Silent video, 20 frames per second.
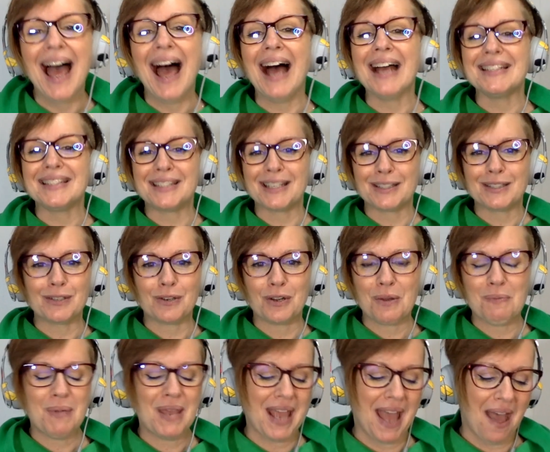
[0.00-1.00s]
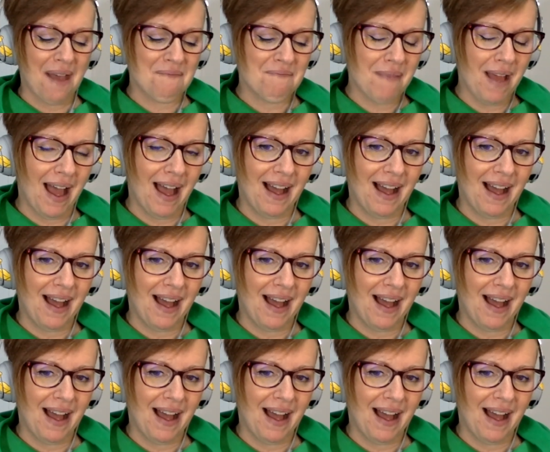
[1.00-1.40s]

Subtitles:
at 6:30 p.m.